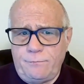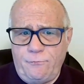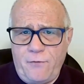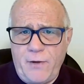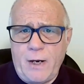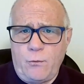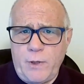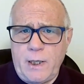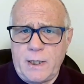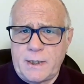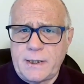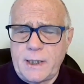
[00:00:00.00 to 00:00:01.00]

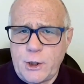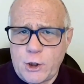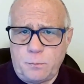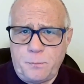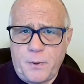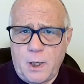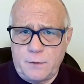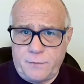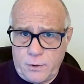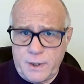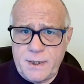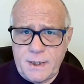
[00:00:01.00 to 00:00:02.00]
very essential part of
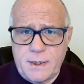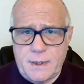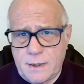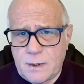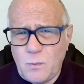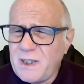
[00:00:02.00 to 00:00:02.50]
our existence.